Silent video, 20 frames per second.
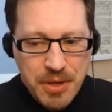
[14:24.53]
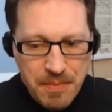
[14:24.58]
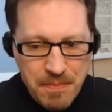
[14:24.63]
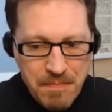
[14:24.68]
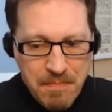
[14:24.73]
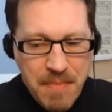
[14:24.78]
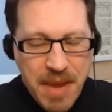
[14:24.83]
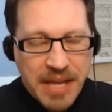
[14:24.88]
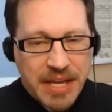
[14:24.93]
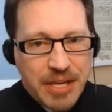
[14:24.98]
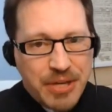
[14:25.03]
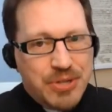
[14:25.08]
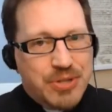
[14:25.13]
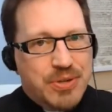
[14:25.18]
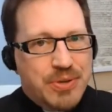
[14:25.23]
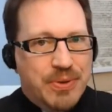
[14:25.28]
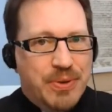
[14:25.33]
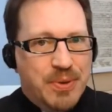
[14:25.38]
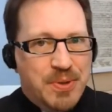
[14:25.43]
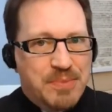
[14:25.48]
making
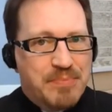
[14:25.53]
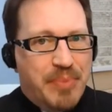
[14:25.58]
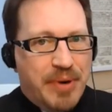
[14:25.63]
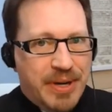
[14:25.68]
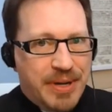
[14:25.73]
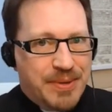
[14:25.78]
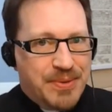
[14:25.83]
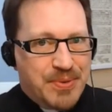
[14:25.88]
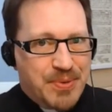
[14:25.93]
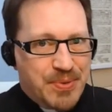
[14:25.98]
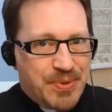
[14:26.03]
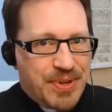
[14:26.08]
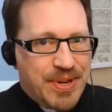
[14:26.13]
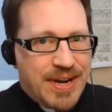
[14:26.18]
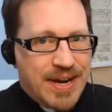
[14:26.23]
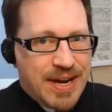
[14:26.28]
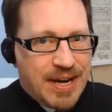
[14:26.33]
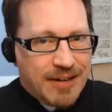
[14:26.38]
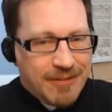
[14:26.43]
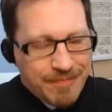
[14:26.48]
sure those bonds are
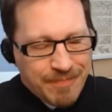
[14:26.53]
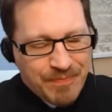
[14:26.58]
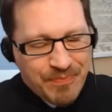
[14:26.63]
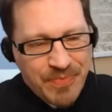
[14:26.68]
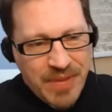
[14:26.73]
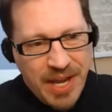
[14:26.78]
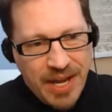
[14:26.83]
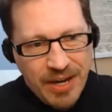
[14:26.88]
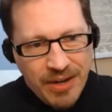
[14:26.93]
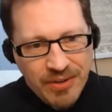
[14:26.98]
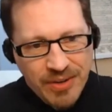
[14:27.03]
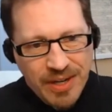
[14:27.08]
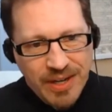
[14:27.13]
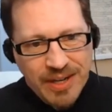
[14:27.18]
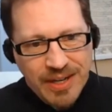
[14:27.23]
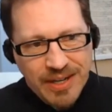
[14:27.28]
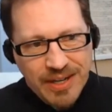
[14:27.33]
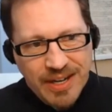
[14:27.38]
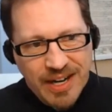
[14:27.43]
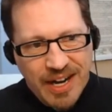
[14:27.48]
there. Now,
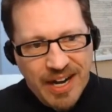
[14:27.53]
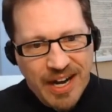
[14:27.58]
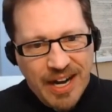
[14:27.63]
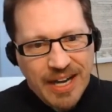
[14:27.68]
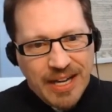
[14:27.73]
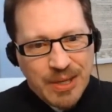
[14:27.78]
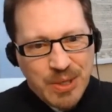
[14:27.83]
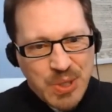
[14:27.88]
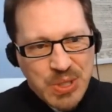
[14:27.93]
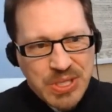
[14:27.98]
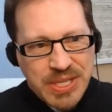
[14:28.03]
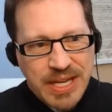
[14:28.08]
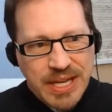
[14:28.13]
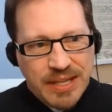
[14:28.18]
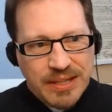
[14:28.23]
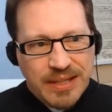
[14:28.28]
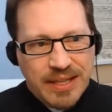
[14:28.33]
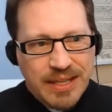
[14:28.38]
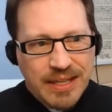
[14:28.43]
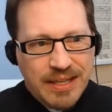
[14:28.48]
I
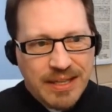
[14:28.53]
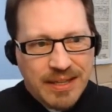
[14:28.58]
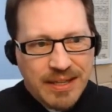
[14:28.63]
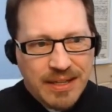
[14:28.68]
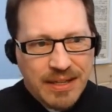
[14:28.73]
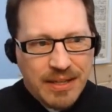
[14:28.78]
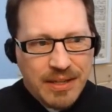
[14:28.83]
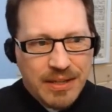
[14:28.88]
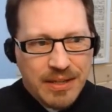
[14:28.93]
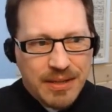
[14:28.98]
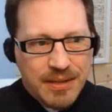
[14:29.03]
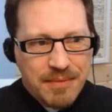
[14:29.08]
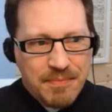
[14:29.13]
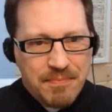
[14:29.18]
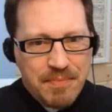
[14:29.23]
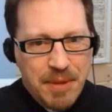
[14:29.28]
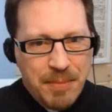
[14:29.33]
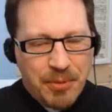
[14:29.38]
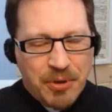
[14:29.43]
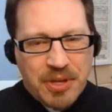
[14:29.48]
understand that
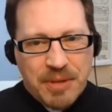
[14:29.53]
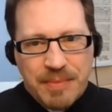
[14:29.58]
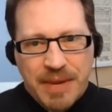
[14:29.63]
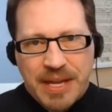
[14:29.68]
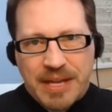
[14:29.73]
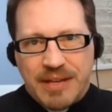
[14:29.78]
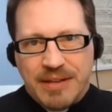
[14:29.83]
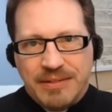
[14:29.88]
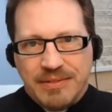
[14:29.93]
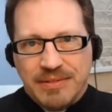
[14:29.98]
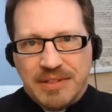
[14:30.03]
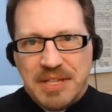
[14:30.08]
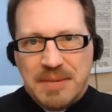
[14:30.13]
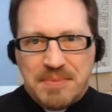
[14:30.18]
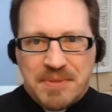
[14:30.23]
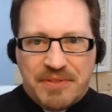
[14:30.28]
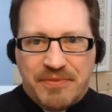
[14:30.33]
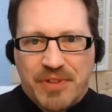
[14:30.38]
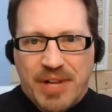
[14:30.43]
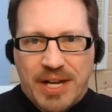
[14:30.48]
people can make
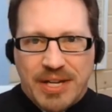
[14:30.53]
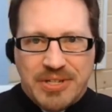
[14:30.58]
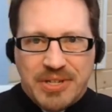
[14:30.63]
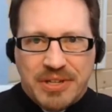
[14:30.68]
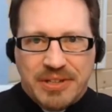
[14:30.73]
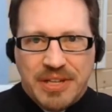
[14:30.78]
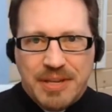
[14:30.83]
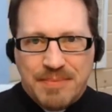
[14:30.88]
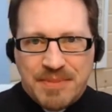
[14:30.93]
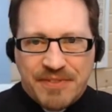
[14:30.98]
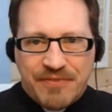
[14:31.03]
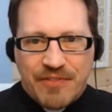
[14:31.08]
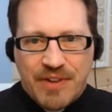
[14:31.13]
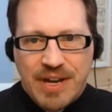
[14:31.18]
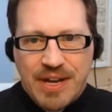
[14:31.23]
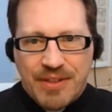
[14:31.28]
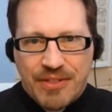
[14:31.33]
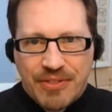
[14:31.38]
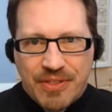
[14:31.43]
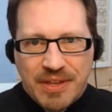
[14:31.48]
leaps of logic, leaps of
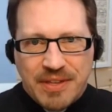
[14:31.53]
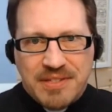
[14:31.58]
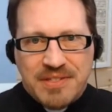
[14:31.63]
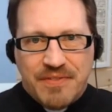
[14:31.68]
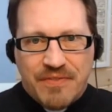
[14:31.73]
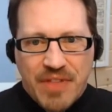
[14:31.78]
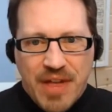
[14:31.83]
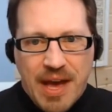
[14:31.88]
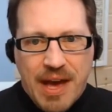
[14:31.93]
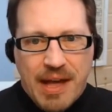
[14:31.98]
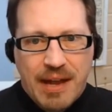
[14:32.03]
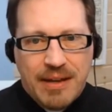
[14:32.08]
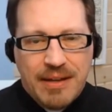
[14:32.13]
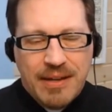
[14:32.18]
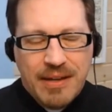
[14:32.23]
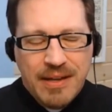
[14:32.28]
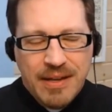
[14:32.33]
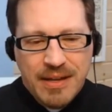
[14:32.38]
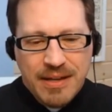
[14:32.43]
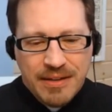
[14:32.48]
faith, things of that
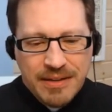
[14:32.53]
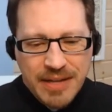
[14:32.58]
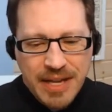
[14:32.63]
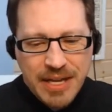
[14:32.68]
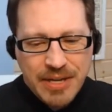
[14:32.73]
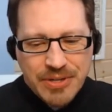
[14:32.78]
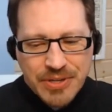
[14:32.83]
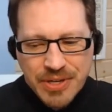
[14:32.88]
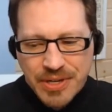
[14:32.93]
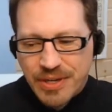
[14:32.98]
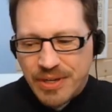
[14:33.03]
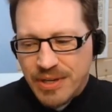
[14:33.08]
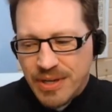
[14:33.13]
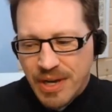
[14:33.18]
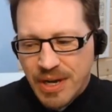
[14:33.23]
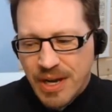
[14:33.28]
nature.